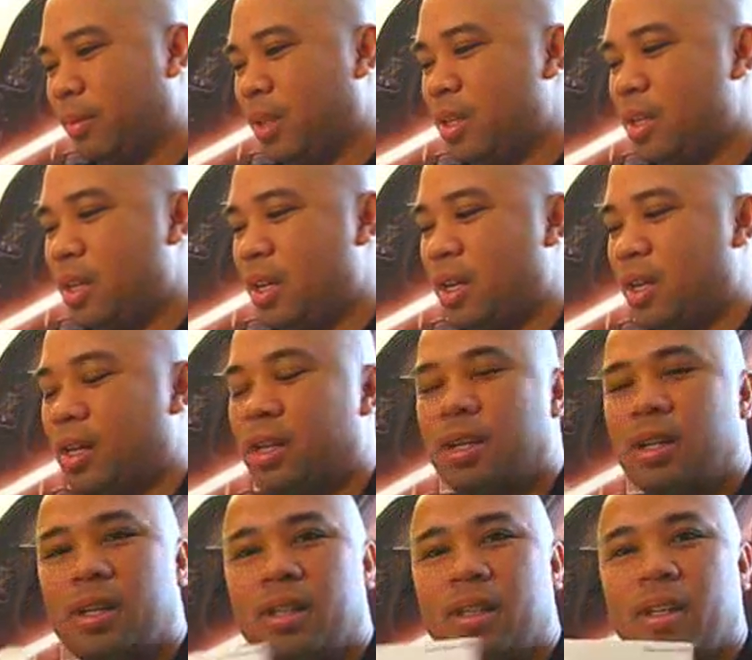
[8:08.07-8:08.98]
And
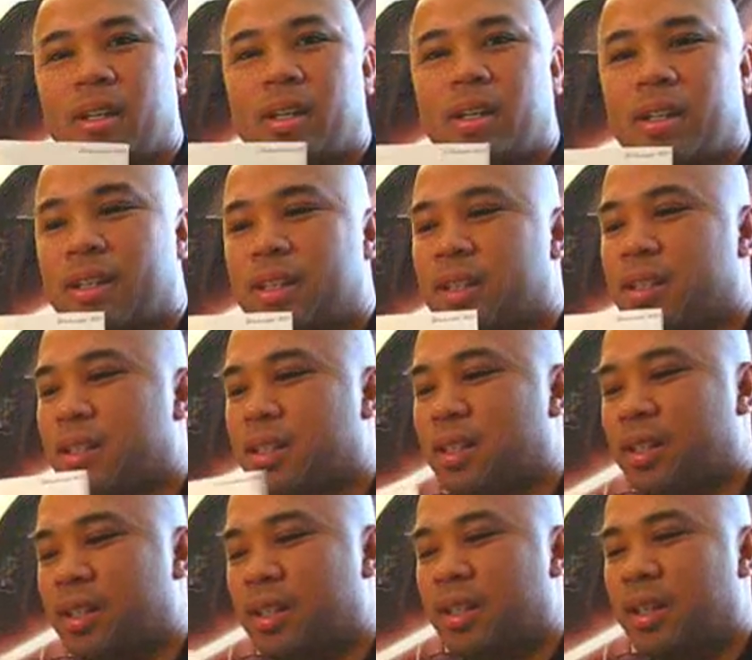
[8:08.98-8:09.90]
then there
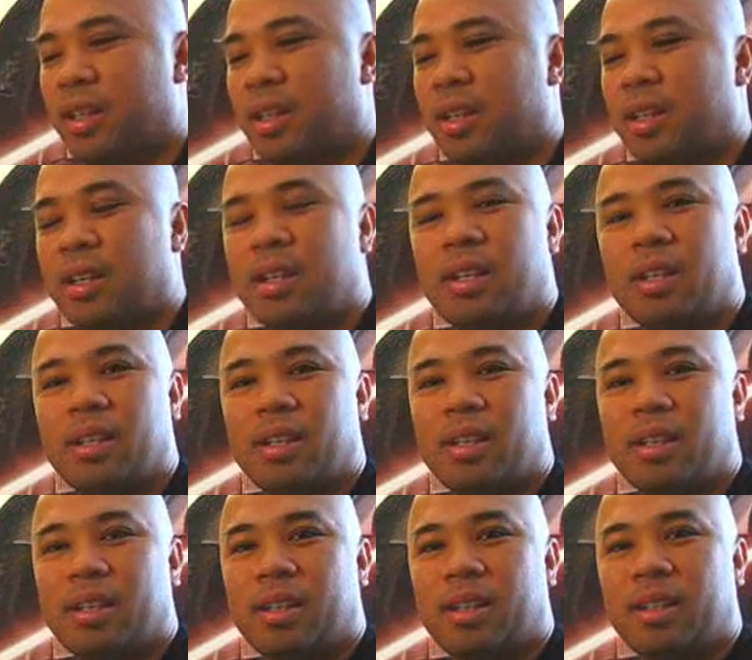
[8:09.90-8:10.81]
is
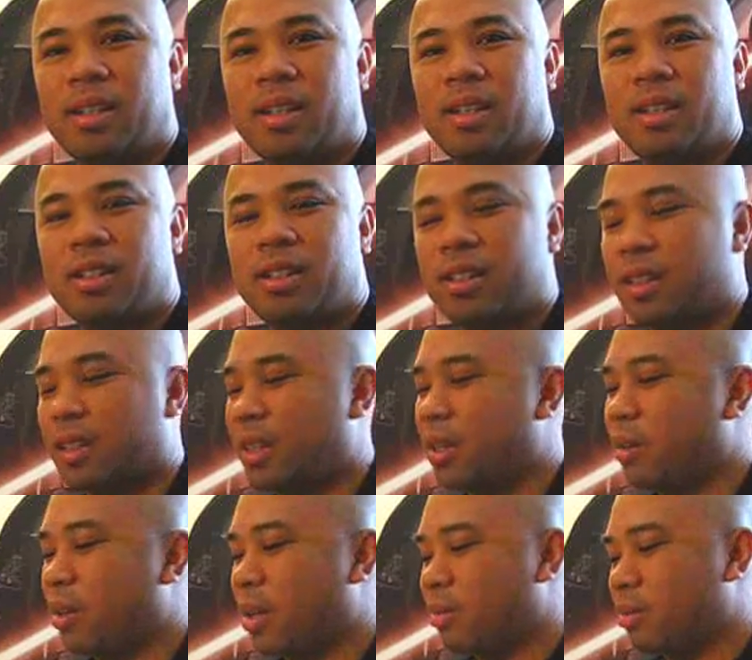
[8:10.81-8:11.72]
uh, a letter in
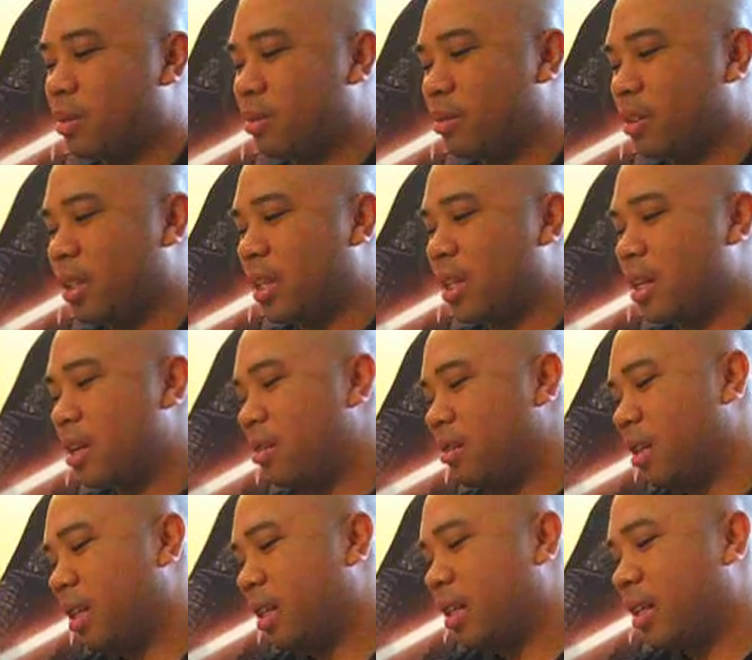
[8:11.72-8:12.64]
there. I won't read that
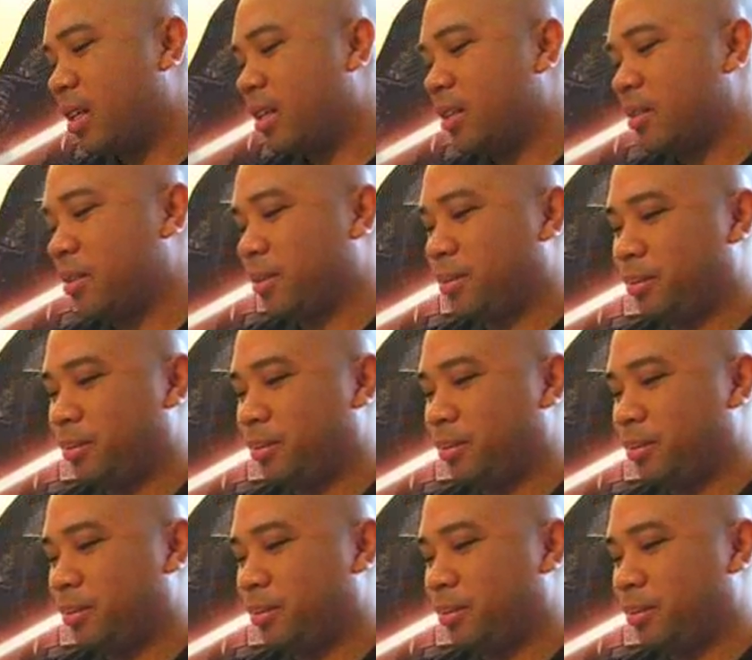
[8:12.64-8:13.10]
right now.